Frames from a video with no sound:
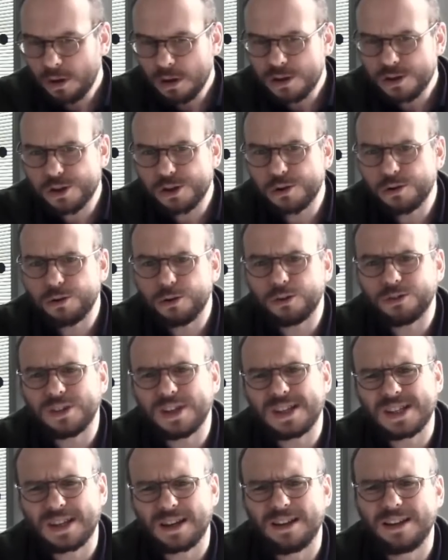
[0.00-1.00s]
so you don't
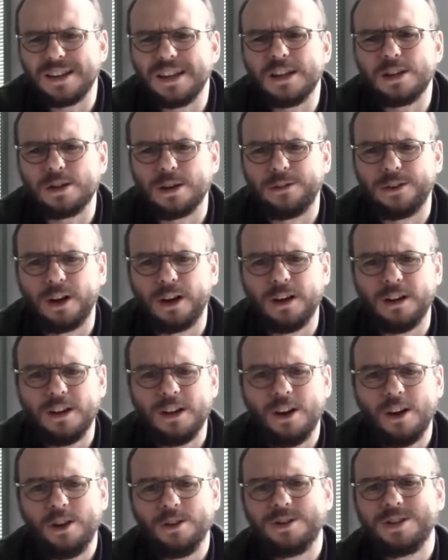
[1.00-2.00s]
necessarily need to have a
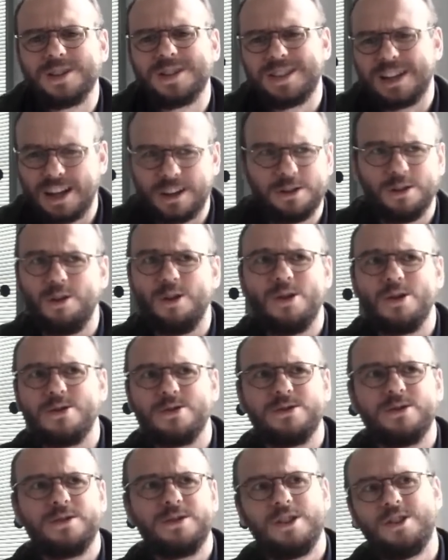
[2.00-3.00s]

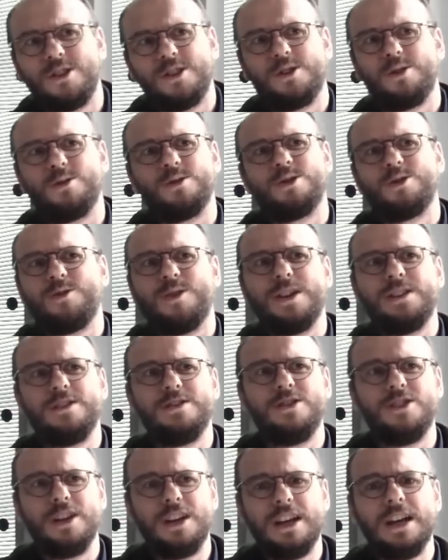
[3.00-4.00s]
standalone digital
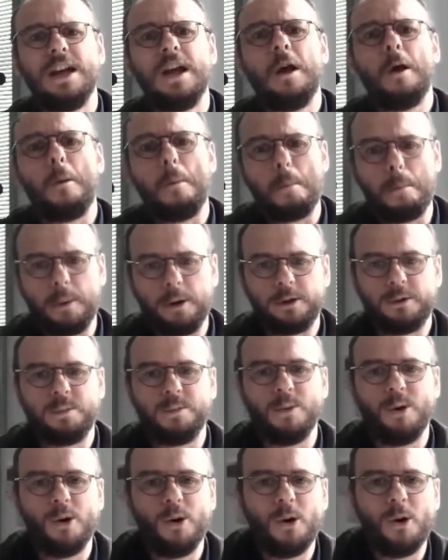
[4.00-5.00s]
strategy, but
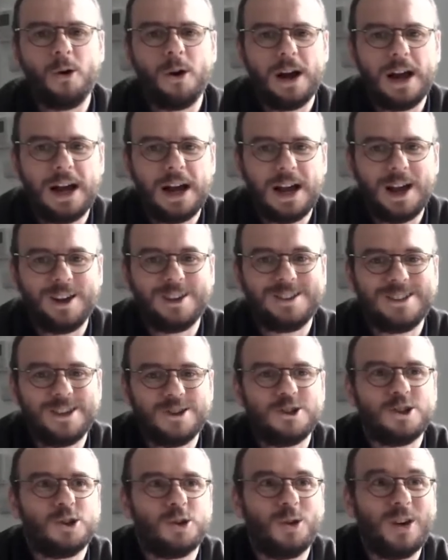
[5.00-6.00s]
more a
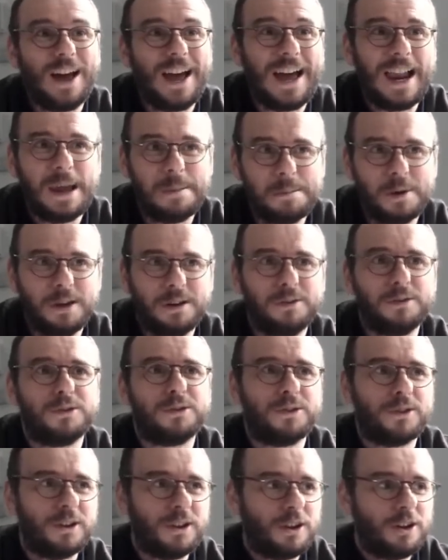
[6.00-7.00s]
digital
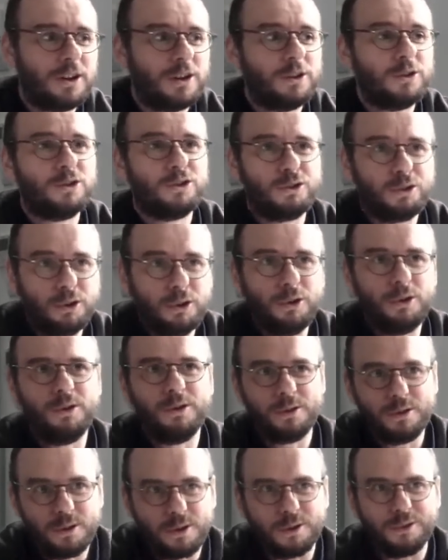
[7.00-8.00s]
element to
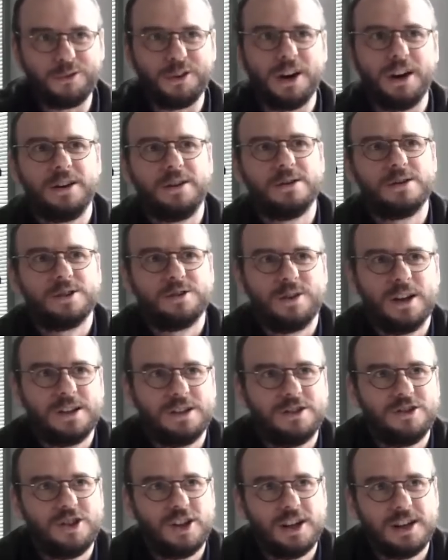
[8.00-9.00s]
your various
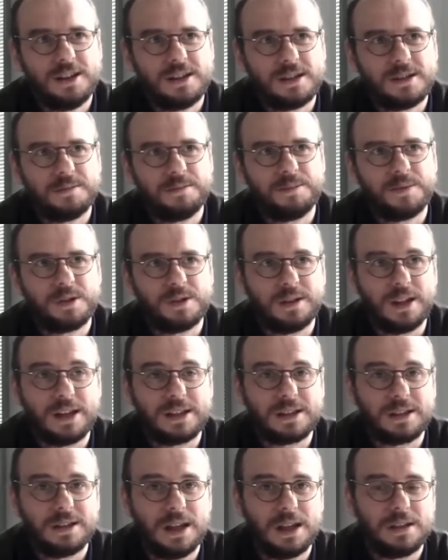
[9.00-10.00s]
strategies. So
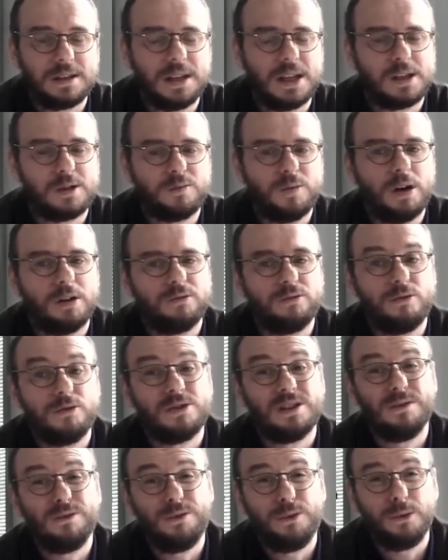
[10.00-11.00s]
that's one
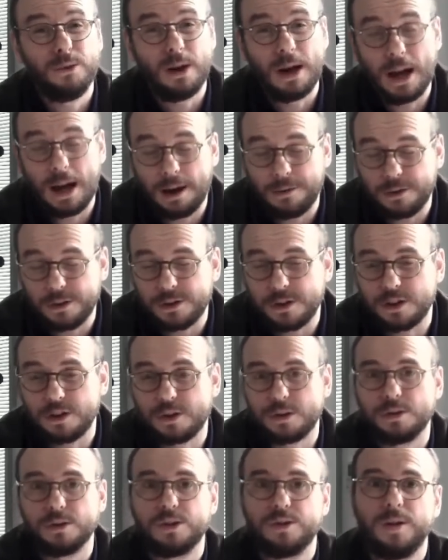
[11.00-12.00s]
route. If you have a
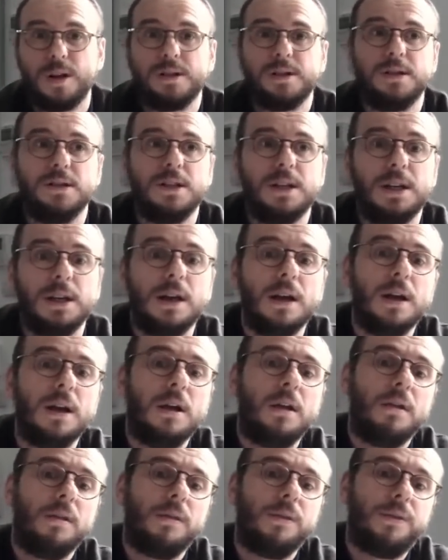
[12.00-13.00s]
digital strategy,
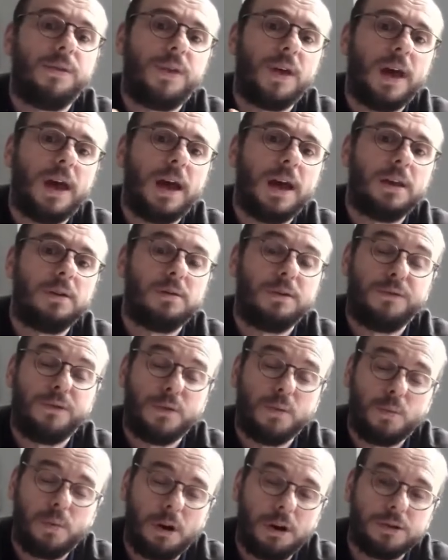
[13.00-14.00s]
then, or if you
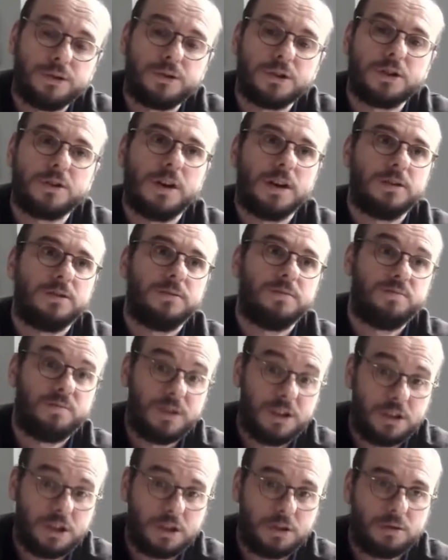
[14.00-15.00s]
want to create a
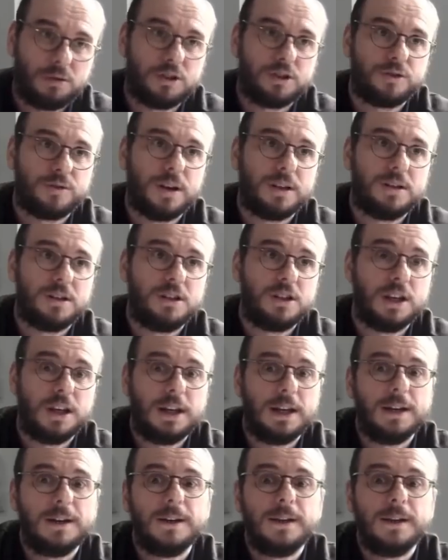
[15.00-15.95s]
digital strategy,